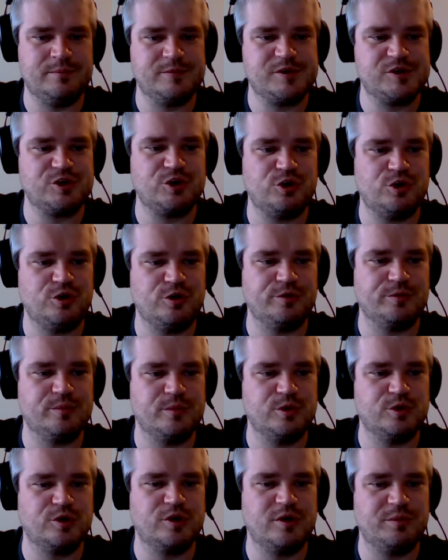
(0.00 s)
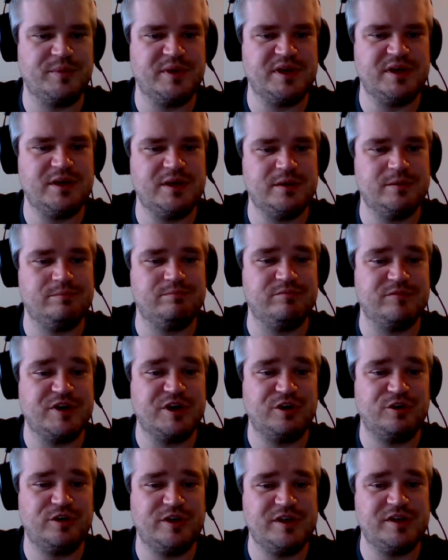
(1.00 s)
So you're going to be
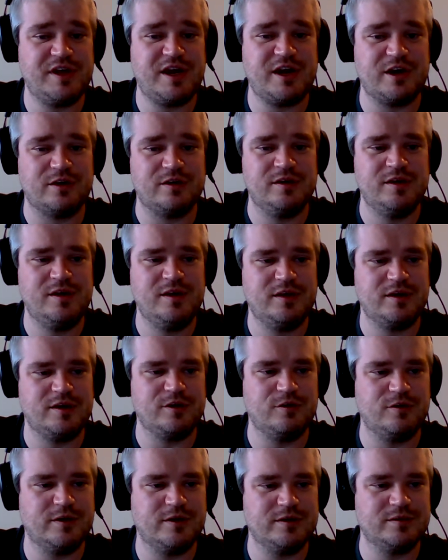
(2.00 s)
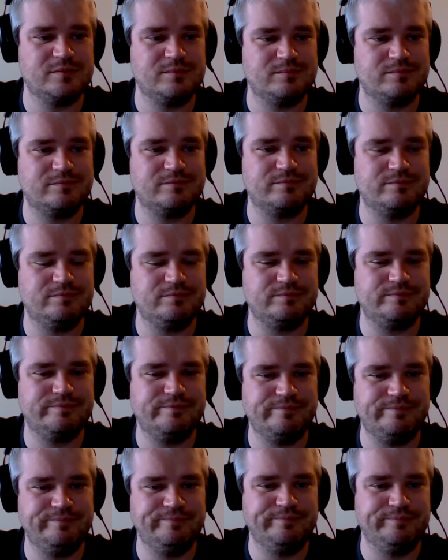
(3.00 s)
nearly there. You can,
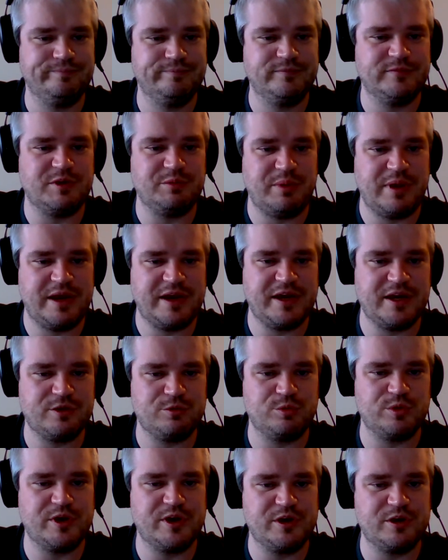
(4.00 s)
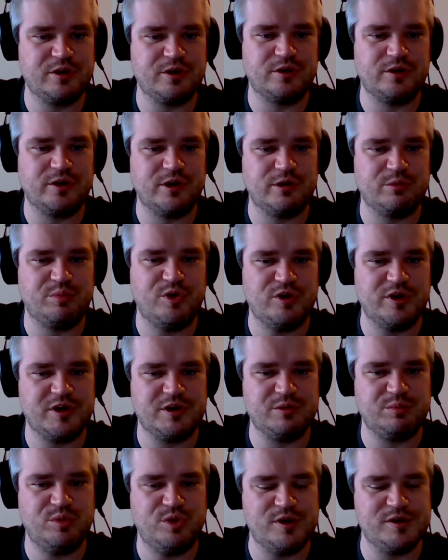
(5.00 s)
depending on where your
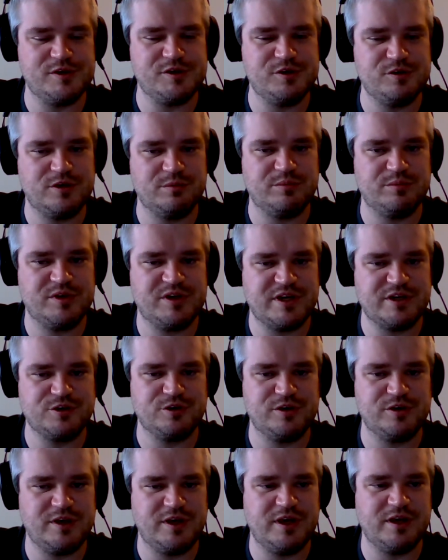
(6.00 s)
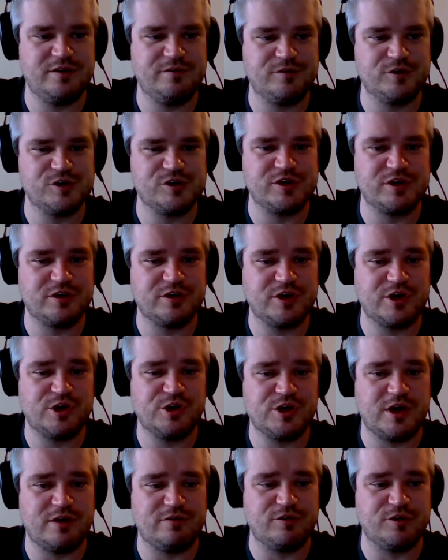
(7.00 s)
opponent deploys, you can potentially get a first turn
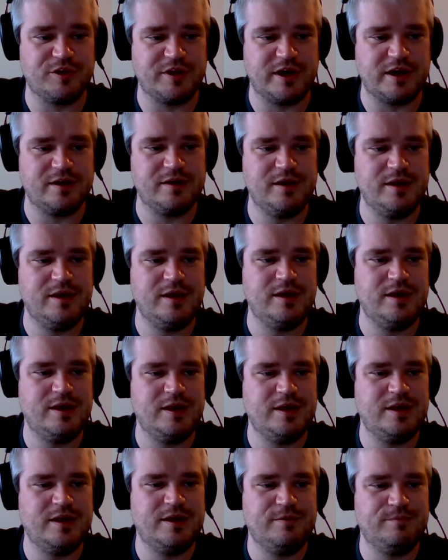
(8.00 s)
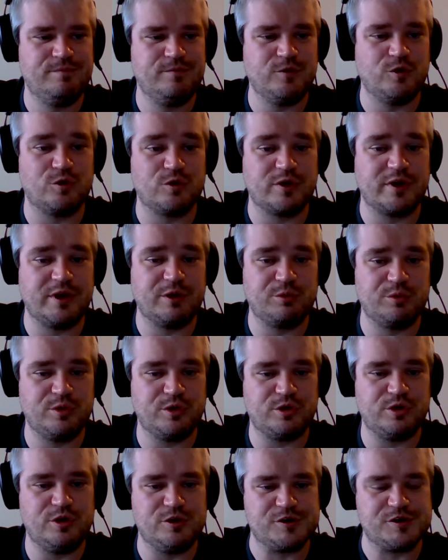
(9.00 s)
charge off with that or get
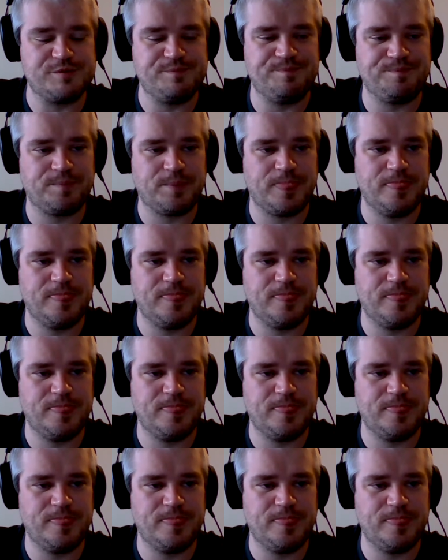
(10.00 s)
real close.